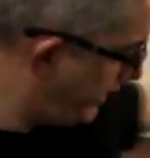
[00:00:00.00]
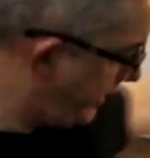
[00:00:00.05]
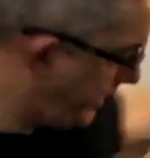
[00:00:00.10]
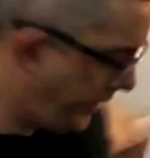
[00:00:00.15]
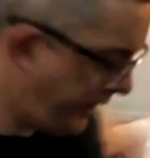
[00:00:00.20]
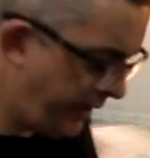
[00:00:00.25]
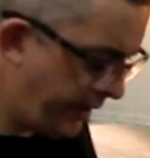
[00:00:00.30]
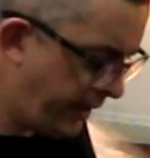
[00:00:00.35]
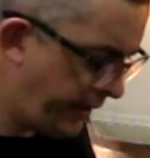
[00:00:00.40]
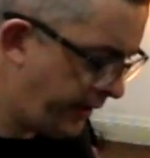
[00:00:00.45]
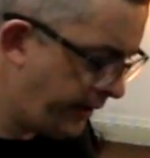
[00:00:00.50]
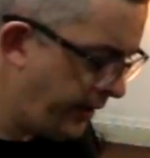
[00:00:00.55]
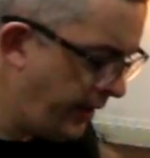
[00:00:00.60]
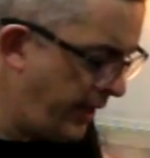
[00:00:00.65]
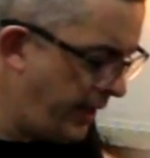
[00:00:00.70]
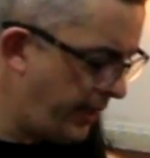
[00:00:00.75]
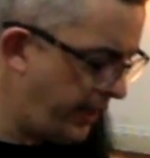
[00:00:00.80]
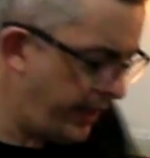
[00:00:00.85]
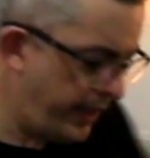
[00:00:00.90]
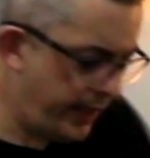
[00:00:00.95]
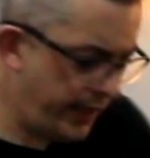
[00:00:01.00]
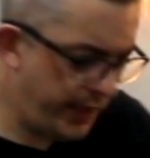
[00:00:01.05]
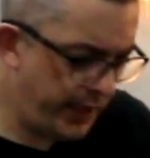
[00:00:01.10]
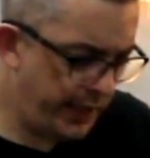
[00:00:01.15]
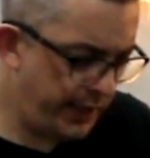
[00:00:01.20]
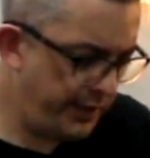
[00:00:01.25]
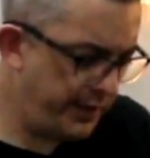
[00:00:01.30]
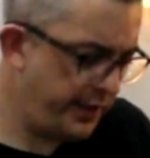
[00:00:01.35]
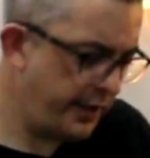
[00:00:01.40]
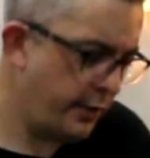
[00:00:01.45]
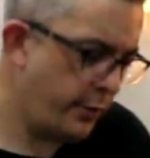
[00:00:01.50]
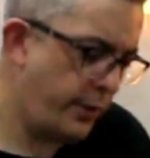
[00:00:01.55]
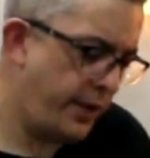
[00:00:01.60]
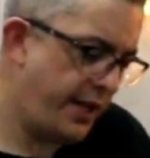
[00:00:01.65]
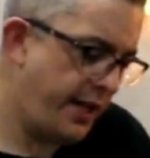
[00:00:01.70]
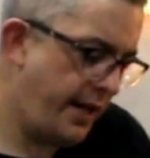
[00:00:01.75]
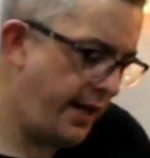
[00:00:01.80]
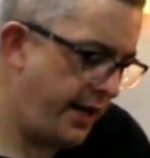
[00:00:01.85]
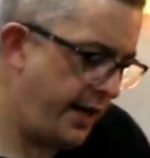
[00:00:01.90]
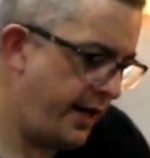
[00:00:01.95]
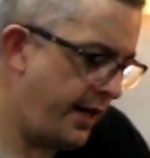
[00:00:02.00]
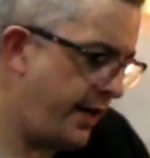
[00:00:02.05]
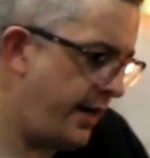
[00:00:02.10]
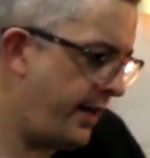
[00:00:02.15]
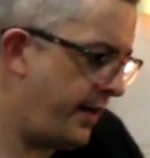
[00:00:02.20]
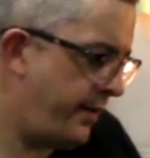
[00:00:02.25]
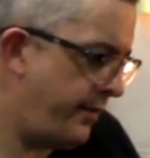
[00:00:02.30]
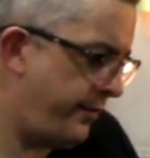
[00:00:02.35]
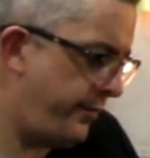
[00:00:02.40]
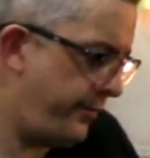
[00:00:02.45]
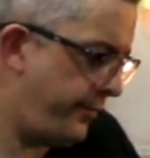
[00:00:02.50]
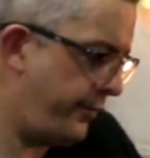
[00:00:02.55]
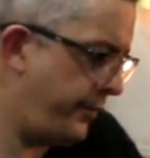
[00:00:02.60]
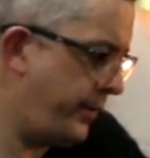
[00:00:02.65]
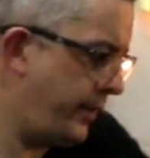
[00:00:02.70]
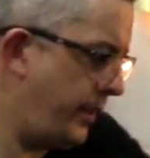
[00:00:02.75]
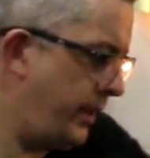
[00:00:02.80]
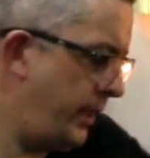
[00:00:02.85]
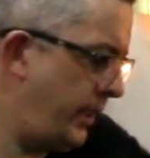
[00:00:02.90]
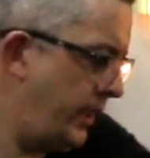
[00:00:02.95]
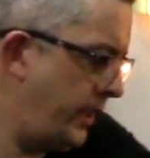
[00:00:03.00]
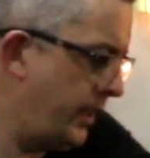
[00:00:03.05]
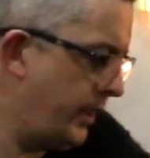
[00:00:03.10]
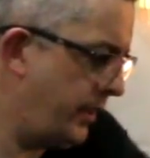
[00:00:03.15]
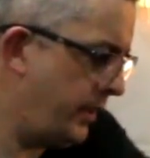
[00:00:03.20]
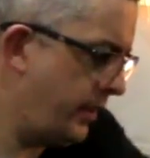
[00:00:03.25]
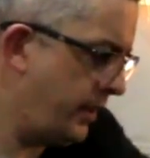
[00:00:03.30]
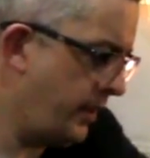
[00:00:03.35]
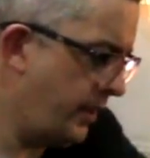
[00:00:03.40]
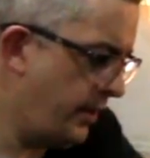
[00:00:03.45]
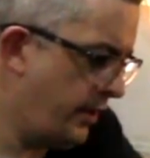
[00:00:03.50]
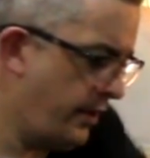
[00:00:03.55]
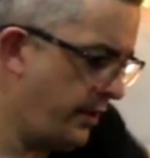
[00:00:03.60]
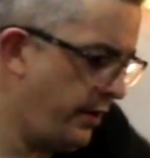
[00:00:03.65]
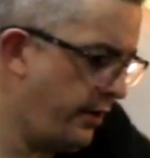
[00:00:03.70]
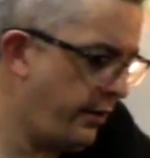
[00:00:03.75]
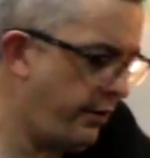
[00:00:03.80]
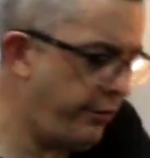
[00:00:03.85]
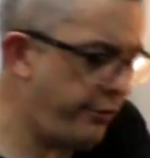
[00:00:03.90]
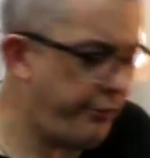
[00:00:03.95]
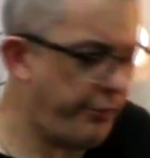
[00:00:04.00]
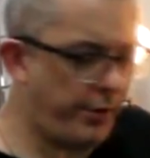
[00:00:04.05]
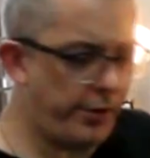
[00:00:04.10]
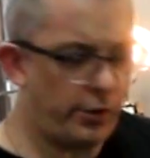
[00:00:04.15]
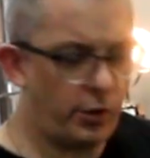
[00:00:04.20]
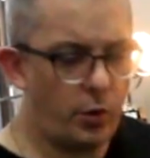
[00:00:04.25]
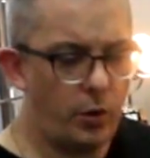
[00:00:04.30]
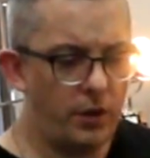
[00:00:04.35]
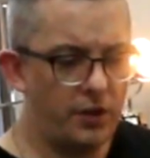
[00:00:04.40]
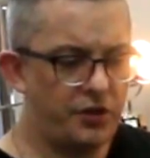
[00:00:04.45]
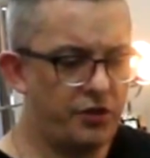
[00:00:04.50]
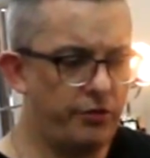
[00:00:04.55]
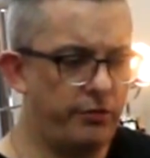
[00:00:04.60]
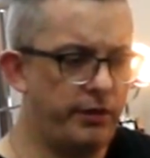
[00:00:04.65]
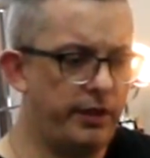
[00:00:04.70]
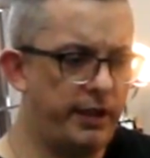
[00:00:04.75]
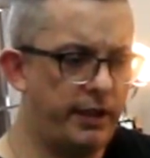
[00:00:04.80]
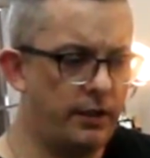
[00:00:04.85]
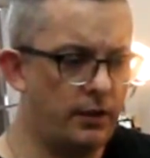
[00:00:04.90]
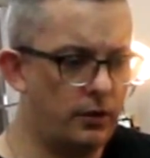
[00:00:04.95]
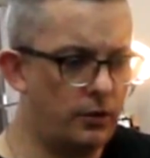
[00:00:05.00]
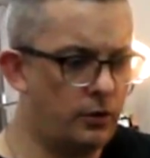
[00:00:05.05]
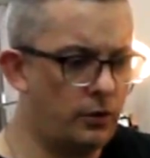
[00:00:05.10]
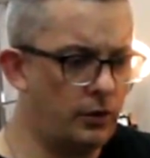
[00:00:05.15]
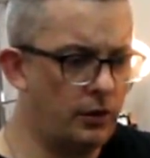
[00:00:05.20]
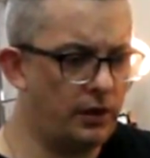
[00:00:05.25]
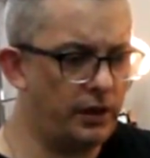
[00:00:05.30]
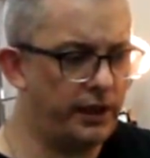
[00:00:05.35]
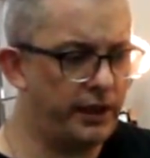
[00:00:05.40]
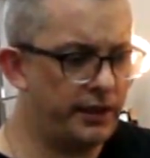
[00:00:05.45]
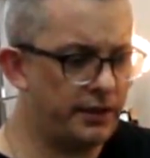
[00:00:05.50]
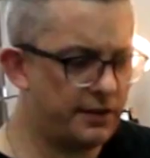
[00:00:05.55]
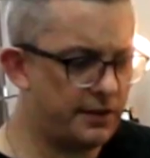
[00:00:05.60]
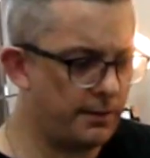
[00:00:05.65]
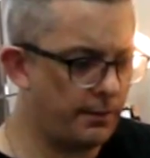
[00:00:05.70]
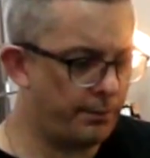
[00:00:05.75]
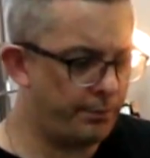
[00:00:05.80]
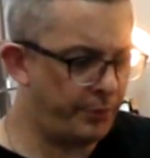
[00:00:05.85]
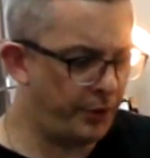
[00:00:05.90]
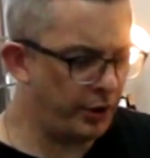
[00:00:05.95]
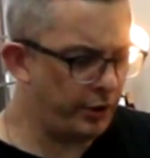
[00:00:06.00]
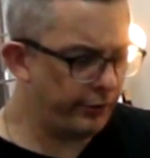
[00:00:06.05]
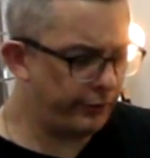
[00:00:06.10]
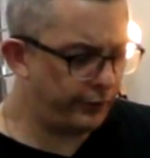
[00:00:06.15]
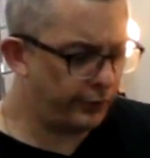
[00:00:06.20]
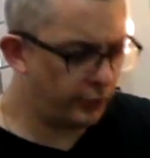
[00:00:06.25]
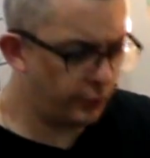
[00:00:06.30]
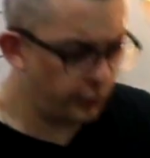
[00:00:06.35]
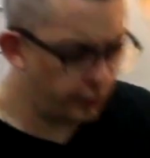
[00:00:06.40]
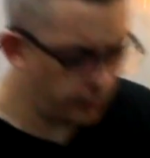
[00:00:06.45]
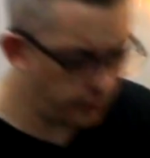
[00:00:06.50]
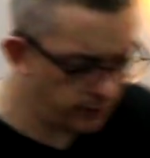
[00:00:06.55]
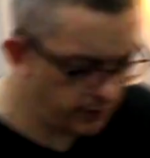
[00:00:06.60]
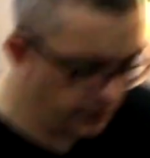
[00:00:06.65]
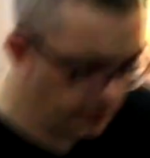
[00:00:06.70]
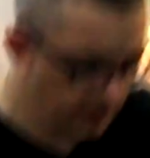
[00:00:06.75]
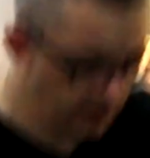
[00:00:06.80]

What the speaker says: Okay, and here we have the throttle quadrant in all its beautiful